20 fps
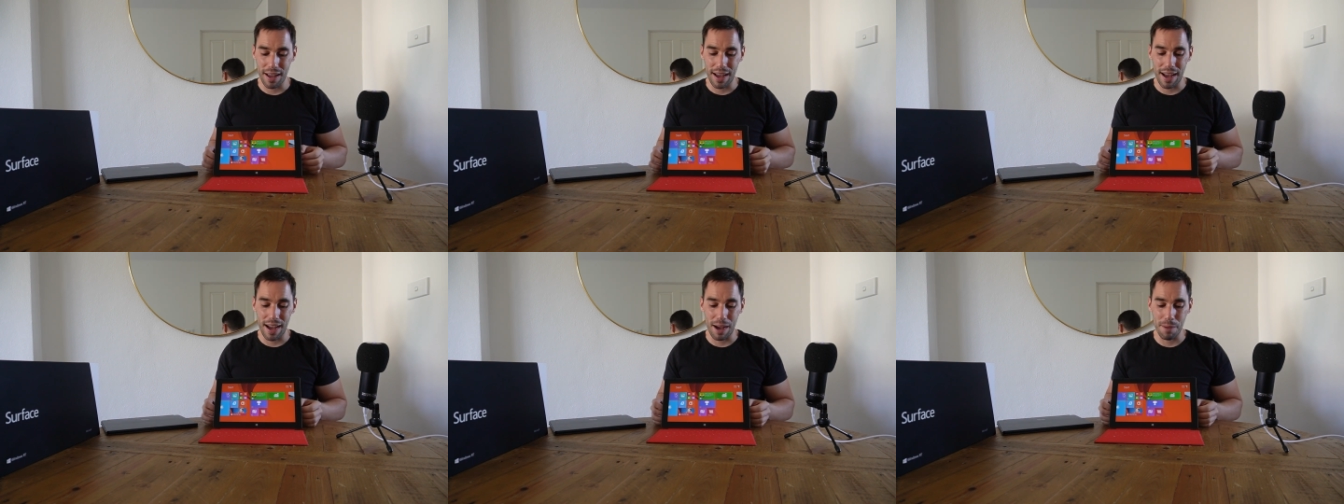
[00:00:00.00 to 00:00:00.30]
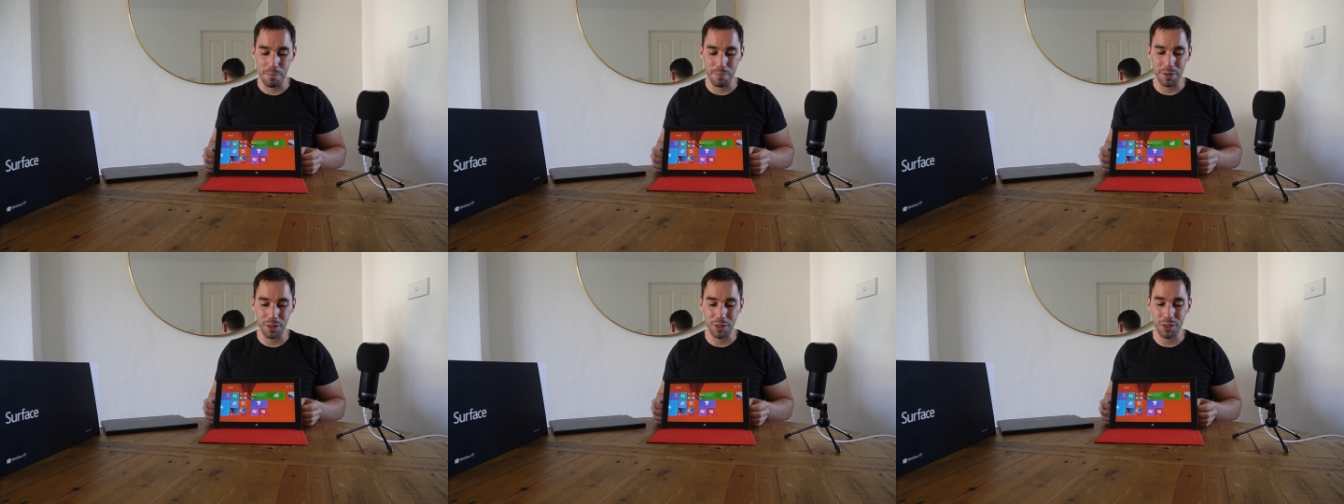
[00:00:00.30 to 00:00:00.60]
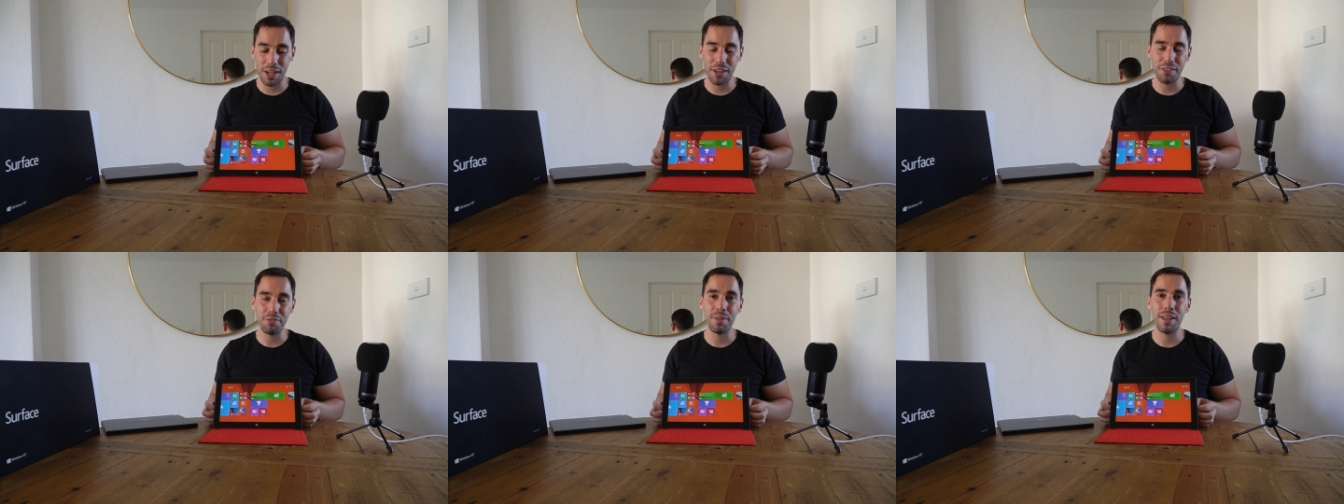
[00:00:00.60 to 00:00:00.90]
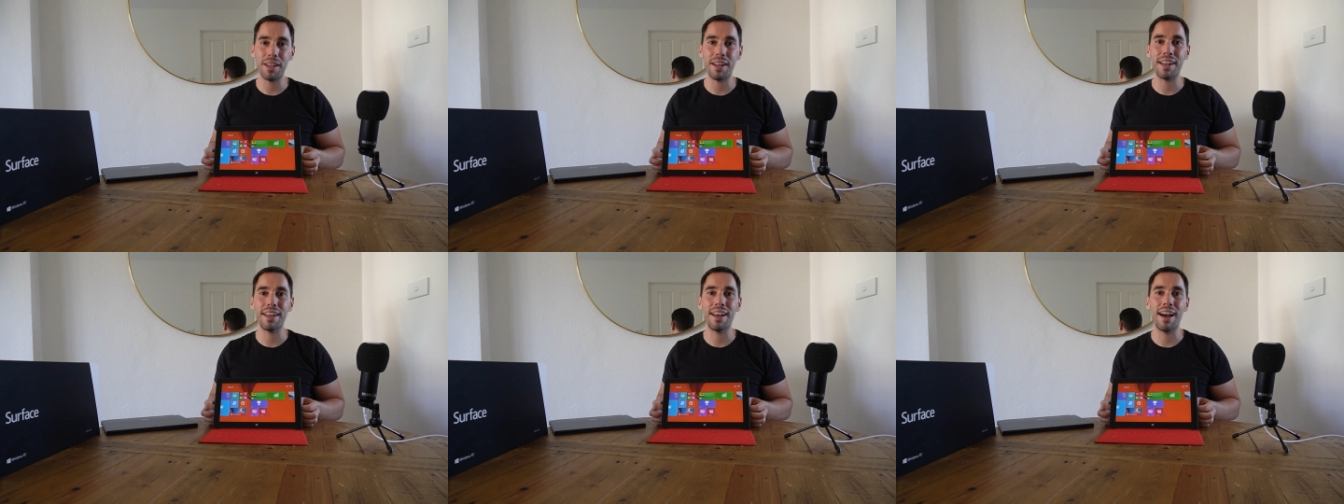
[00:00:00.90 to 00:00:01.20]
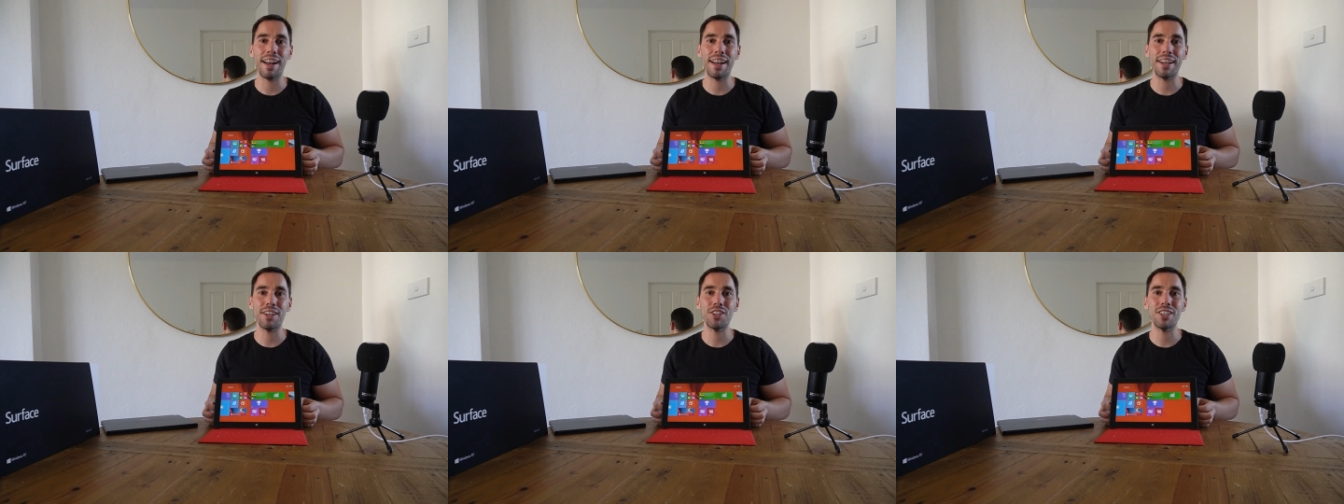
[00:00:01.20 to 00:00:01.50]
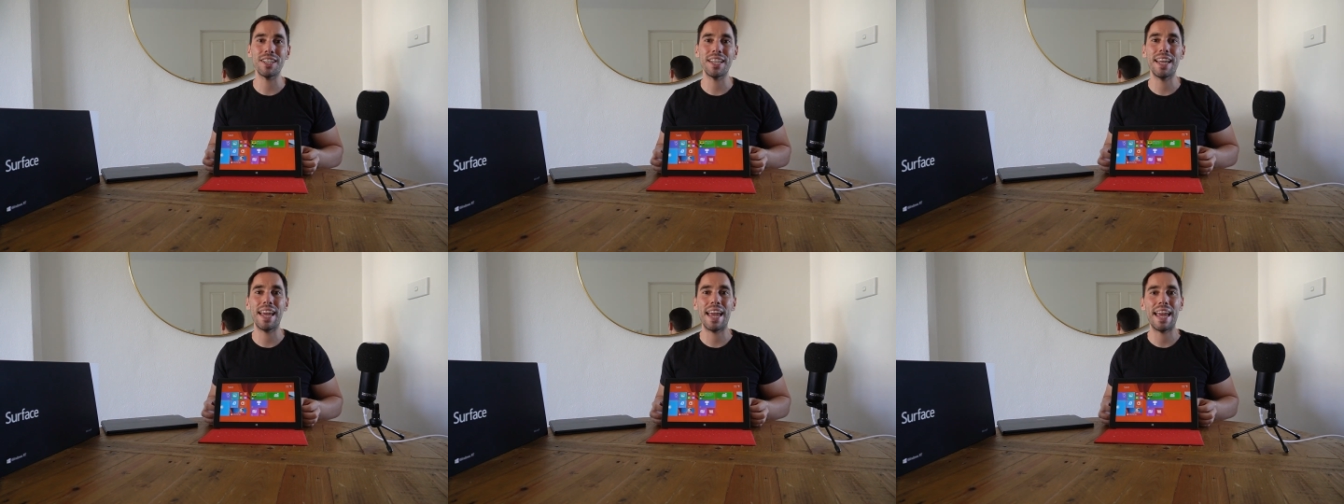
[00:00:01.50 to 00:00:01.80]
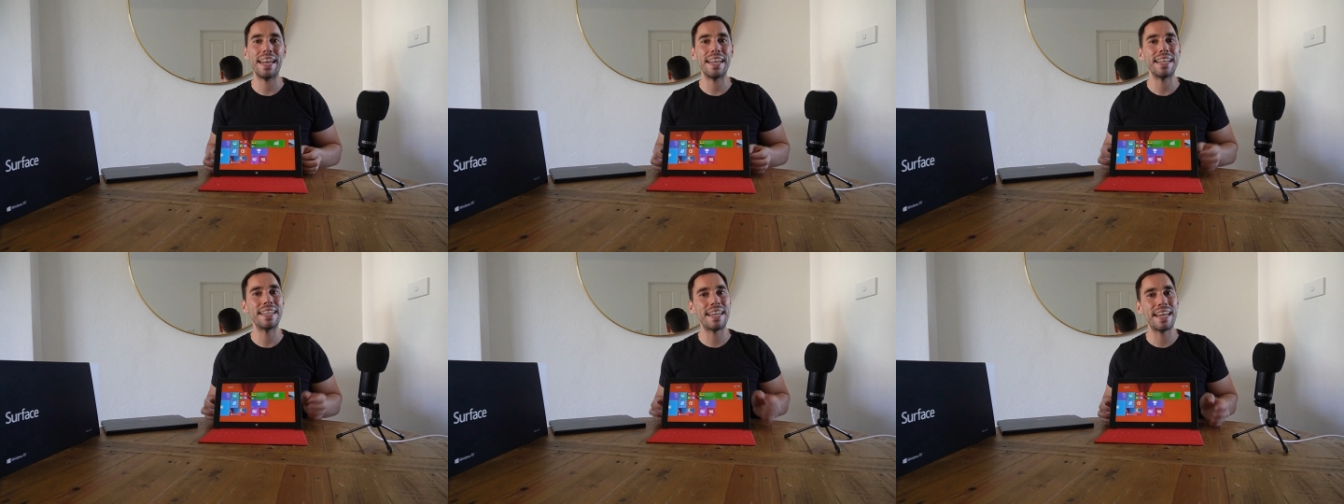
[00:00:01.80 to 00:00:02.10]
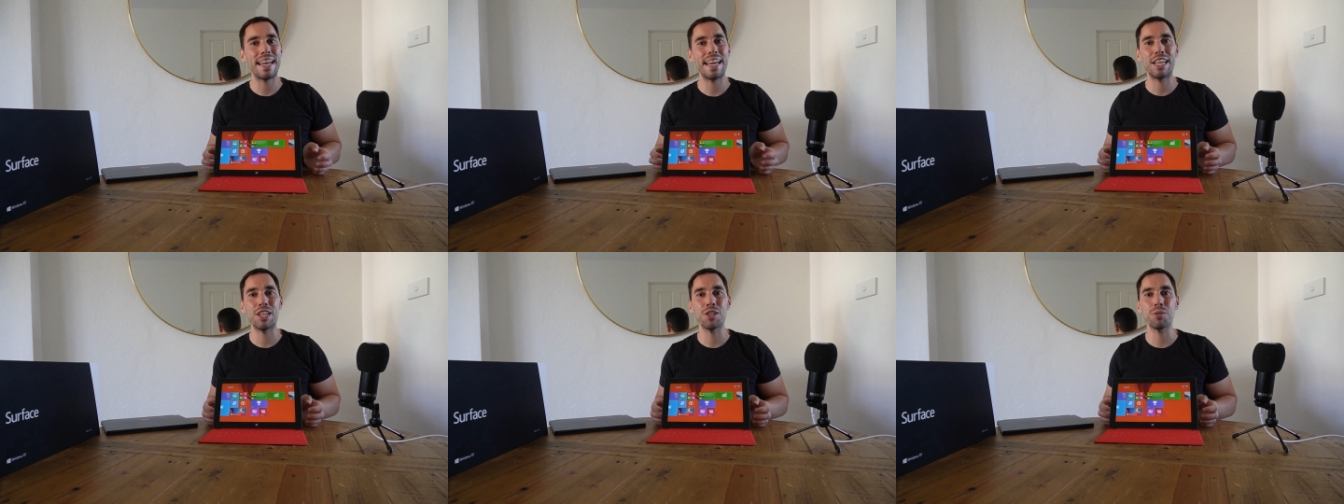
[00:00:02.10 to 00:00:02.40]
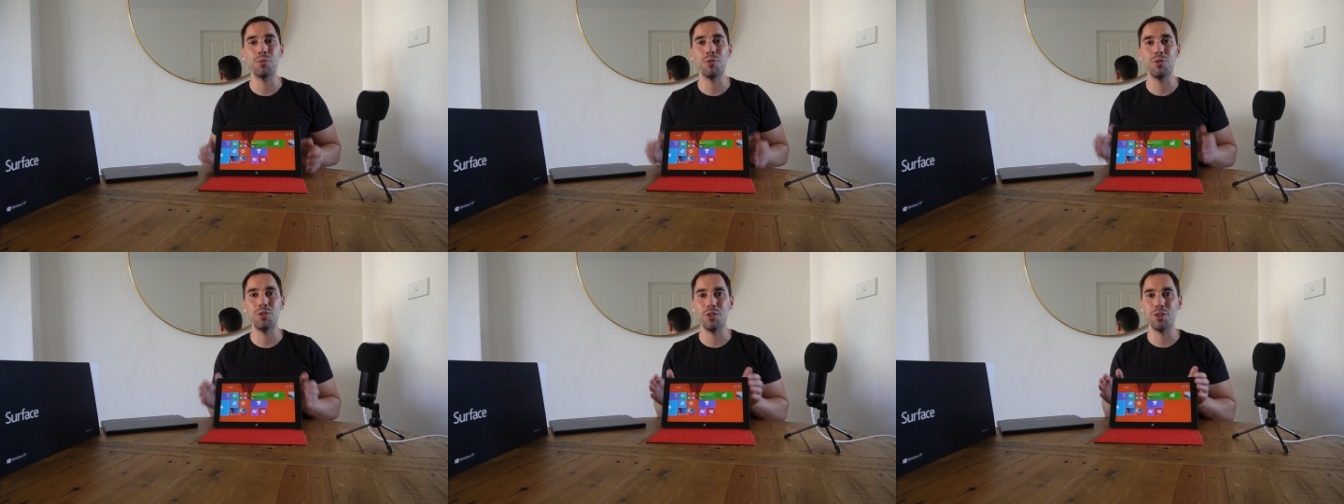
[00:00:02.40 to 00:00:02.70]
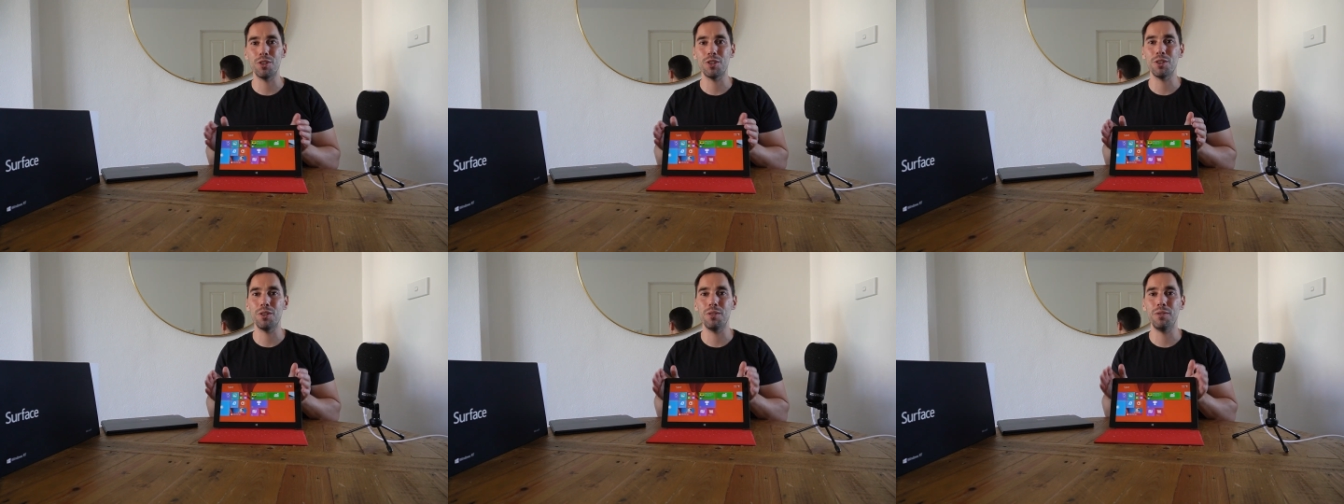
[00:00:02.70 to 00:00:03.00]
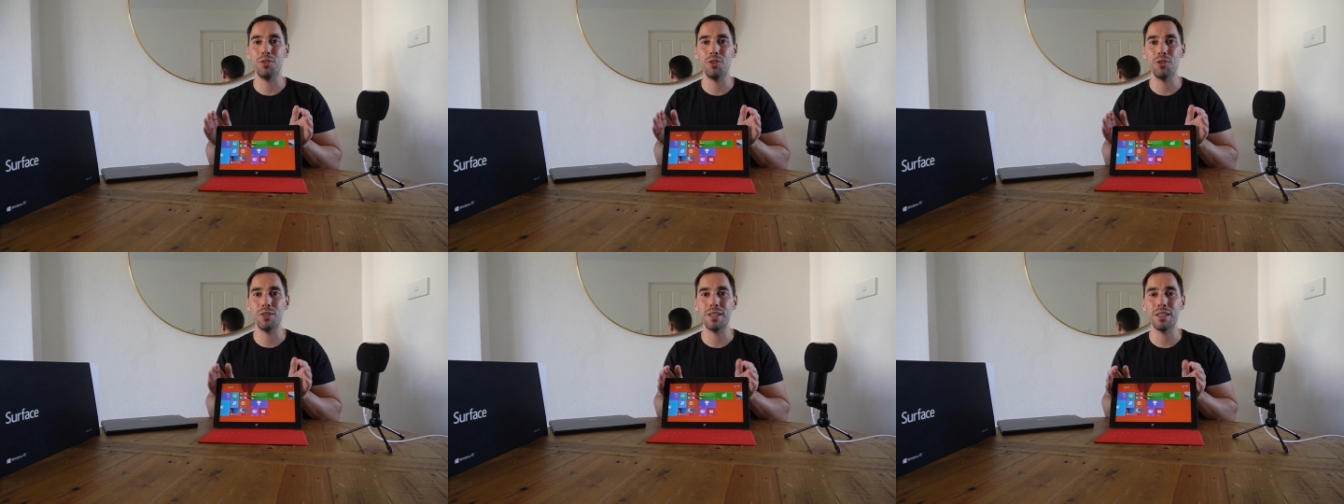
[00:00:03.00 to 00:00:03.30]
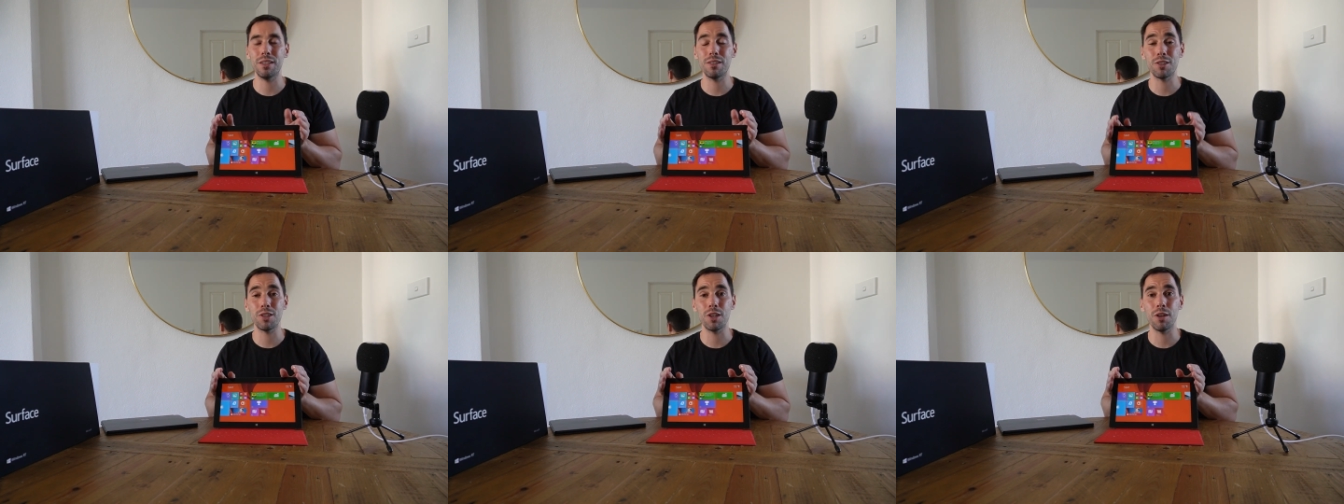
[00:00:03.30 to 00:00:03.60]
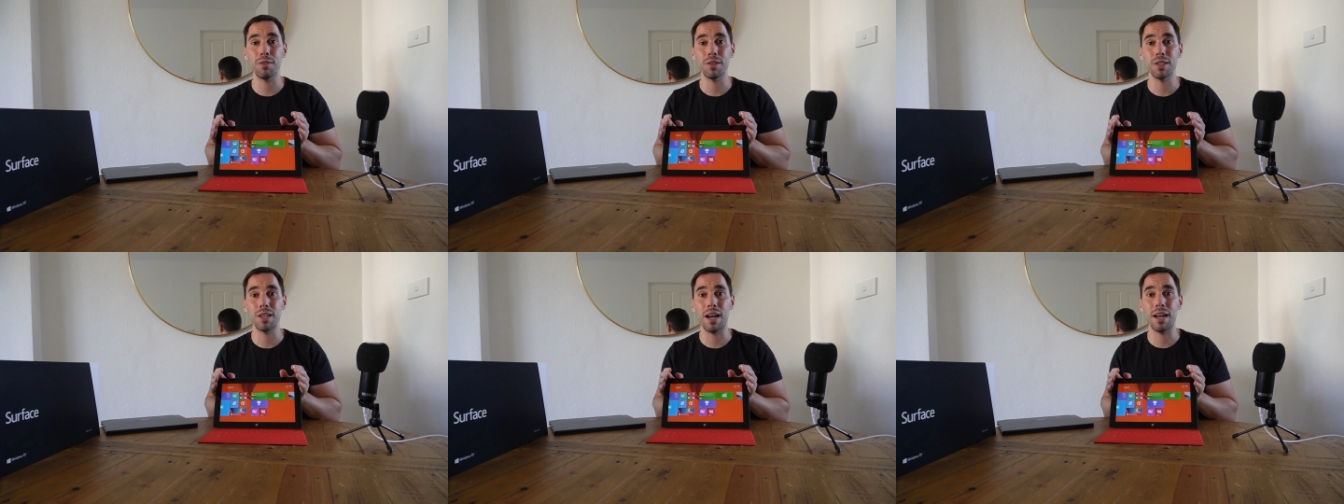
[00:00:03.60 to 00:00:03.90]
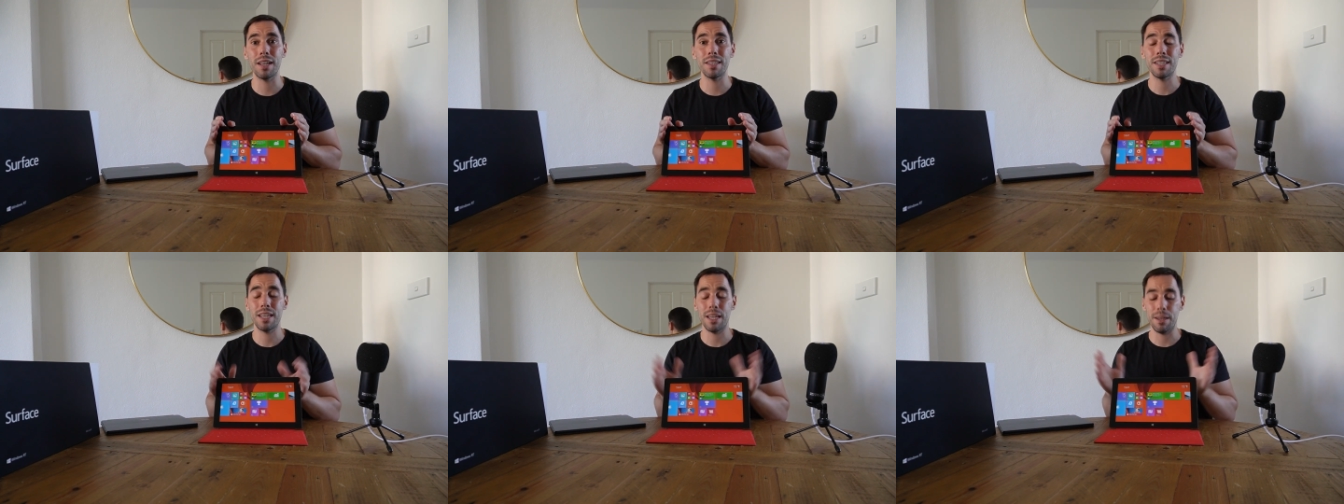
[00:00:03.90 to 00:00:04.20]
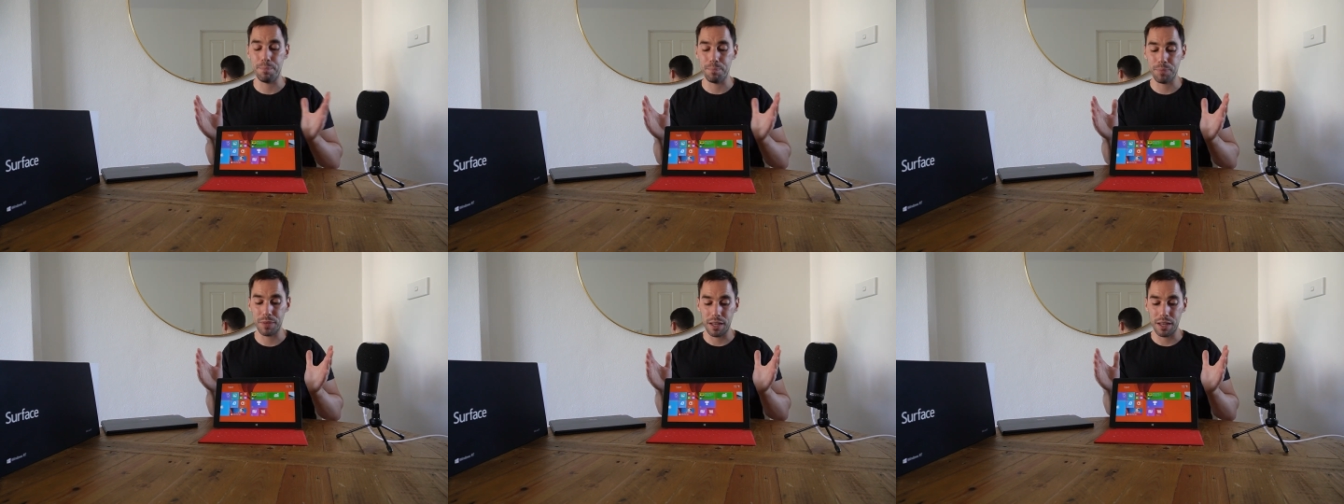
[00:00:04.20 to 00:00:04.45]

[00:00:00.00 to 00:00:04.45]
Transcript: Aside from that, I can't actually see any tangible use of using the Surface RT.